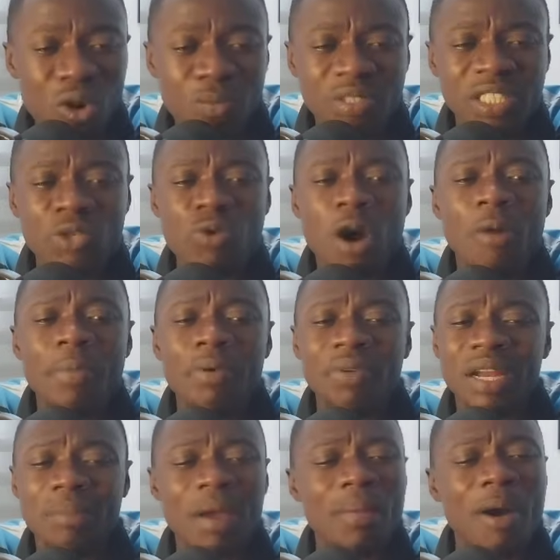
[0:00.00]
Almost go up in
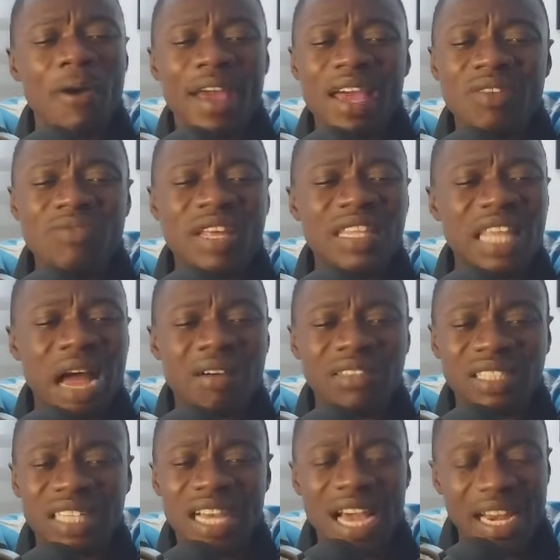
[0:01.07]
the bear 100,000
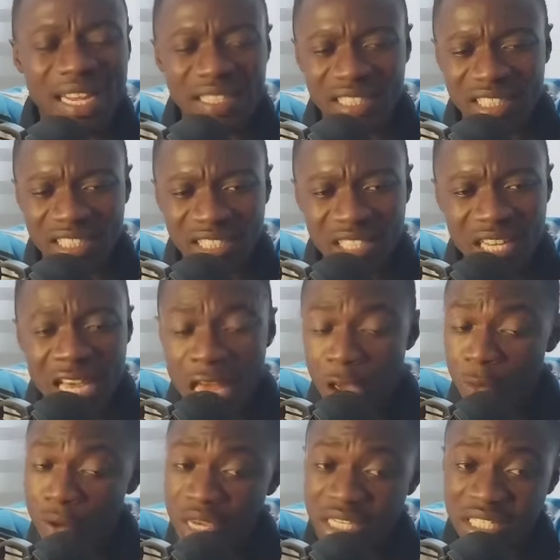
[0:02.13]
Ghana cedis,
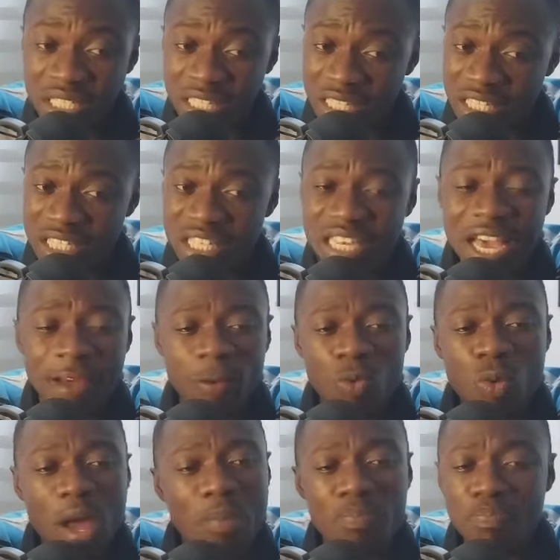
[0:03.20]
which is the kind of
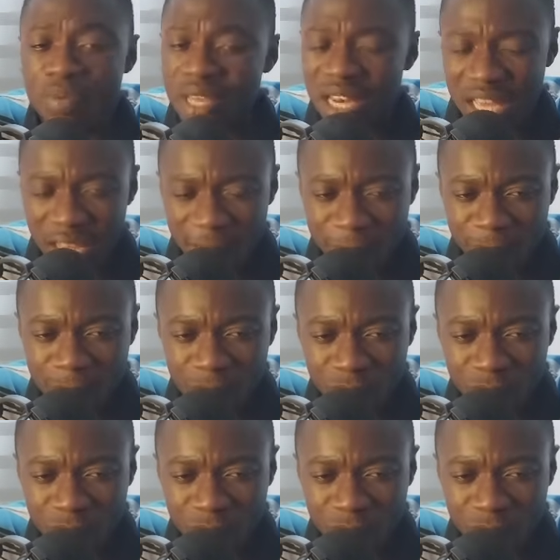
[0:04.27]
1 billion.